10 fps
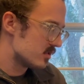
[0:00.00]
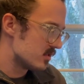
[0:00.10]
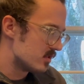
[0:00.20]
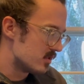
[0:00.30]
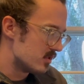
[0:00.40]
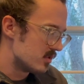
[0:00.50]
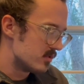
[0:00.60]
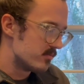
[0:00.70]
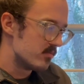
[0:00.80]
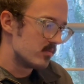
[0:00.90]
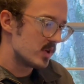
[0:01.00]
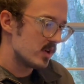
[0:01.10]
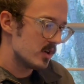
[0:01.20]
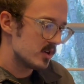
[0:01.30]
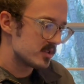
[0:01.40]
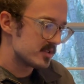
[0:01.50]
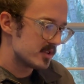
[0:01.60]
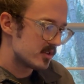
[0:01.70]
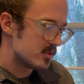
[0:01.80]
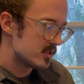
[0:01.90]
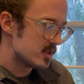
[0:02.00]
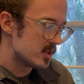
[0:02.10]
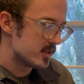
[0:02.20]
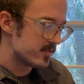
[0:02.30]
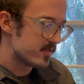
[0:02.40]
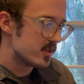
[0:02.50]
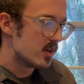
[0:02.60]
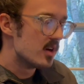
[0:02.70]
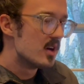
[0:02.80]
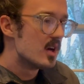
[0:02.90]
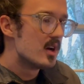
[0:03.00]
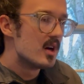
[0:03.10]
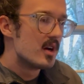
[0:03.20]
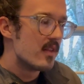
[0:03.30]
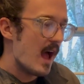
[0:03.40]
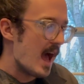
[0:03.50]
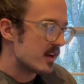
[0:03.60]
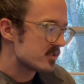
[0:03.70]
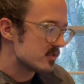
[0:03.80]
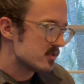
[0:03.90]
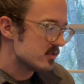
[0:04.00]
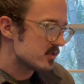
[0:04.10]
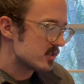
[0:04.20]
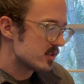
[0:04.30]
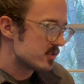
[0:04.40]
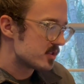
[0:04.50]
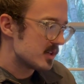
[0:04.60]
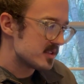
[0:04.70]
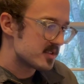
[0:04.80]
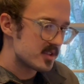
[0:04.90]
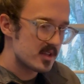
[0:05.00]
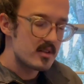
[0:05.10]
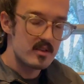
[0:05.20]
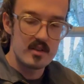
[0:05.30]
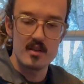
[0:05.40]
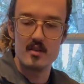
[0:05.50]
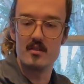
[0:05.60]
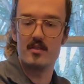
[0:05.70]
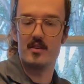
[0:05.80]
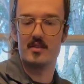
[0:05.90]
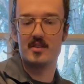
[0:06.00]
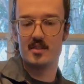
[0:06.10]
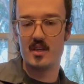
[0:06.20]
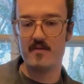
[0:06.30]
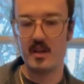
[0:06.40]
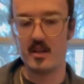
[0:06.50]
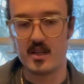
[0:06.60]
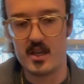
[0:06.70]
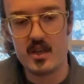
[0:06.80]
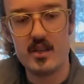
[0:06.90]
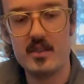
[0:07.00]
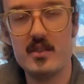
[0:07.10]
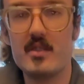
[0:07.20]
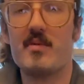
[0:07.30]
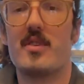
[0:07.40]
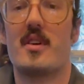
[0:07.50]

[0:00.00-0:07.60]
Yeah, center diff. The axles are interesting. They're CVDs, but